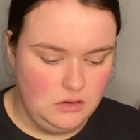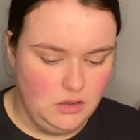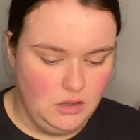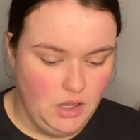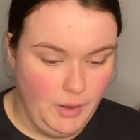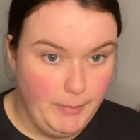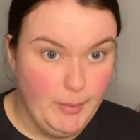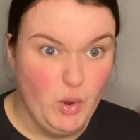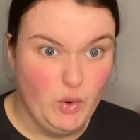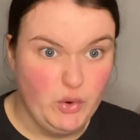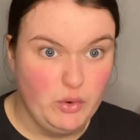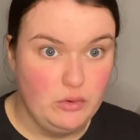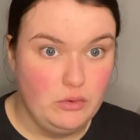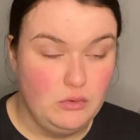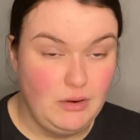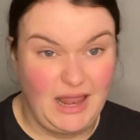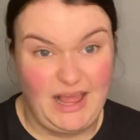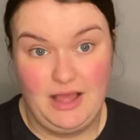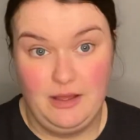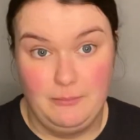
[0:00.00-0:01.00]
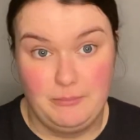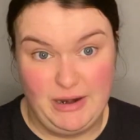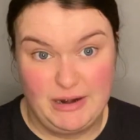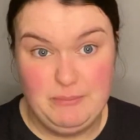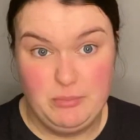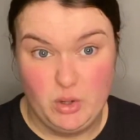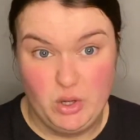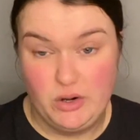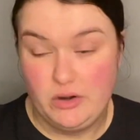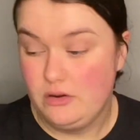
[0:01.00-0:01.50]
a bun, like a bread
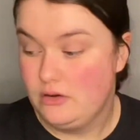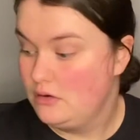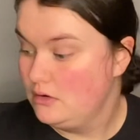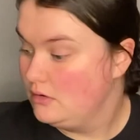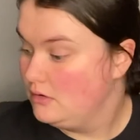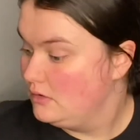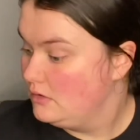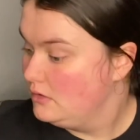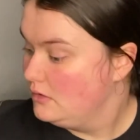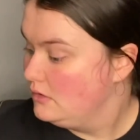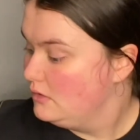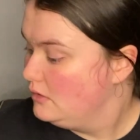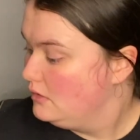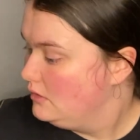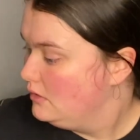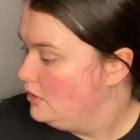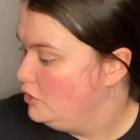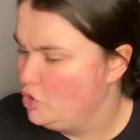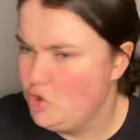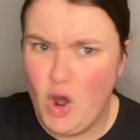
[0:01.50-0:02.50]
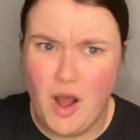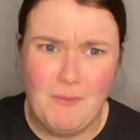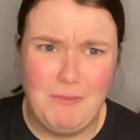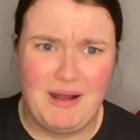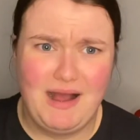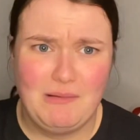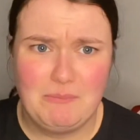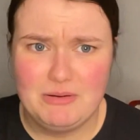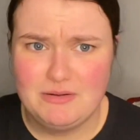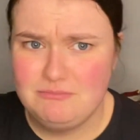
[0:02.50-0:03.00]
bun. Not a
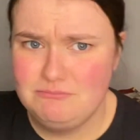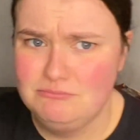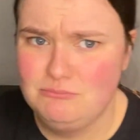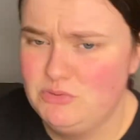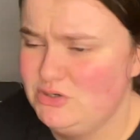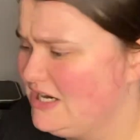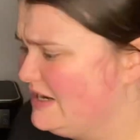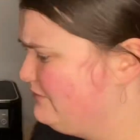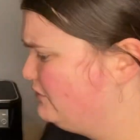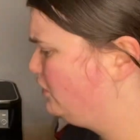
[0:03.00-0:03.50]
bab, would never